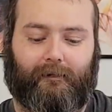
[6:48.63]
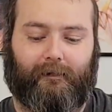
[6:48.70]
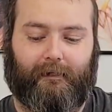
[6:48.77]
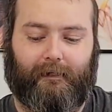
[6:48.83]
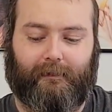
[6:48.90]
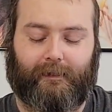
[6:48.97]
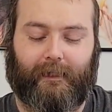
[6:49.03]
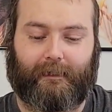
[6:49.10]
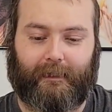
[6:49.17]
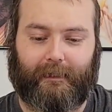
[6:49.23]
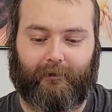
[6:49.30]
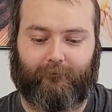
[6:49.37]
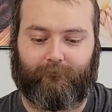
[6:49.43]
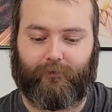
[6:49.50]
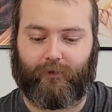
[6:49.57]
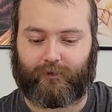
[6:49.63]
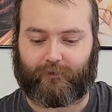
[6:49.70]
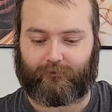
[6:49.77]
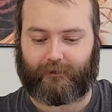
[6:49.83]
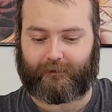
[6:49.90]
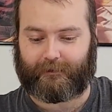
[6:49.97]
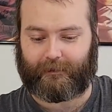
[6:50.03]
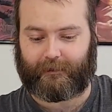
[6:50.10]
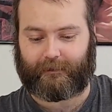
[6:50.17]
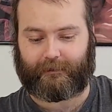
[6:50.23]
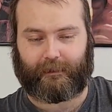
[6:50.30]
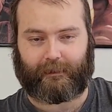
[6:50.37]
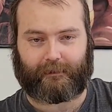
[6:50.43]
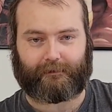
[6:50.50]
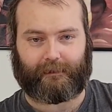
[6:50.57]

Uh, so that's like a futuristic uh,